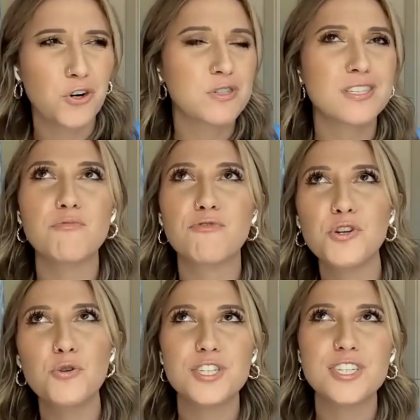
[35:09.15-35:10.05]
where it was some
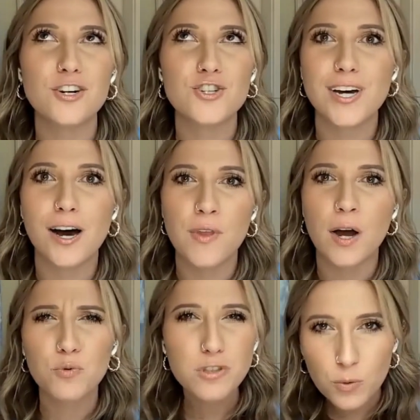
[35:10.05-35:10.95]
fluke touchdown
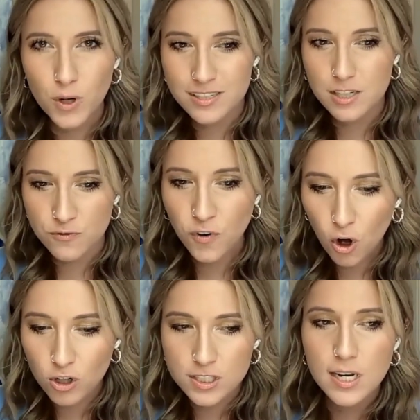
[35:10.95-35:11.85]
that really wasn't his
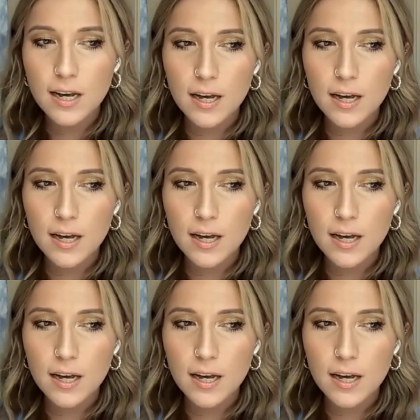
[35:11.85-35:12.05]
fault.